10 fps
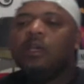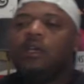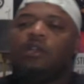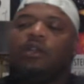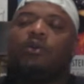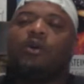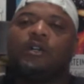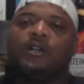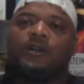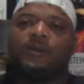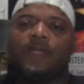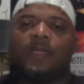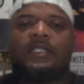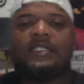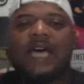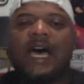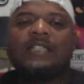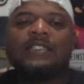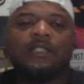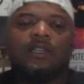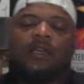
Kentaji